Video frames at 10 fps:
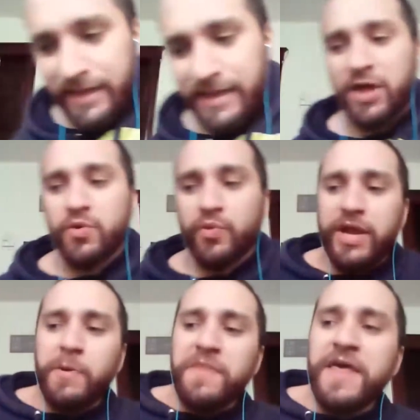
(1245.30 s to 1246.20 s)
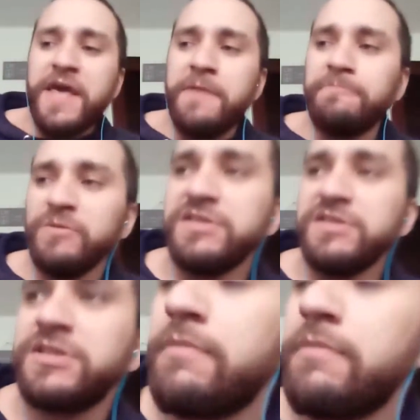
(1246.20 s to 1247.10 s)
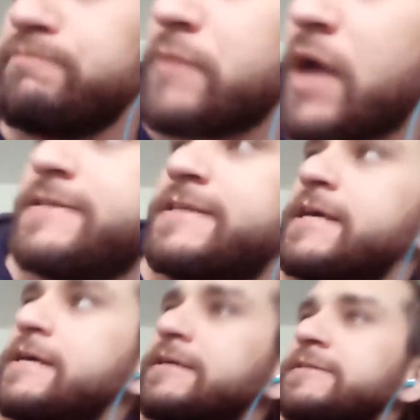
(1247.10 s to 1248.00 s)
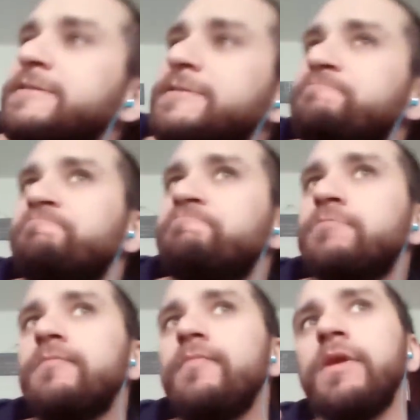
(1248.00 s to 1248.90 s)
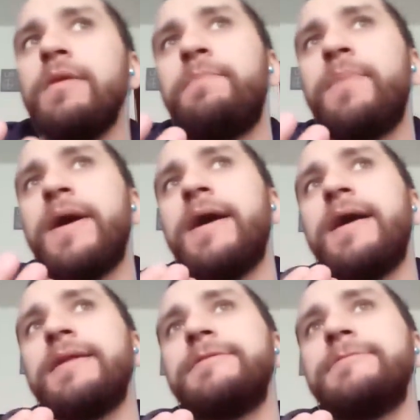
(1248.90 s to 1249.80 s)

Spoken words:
agree with him in some ideas, but like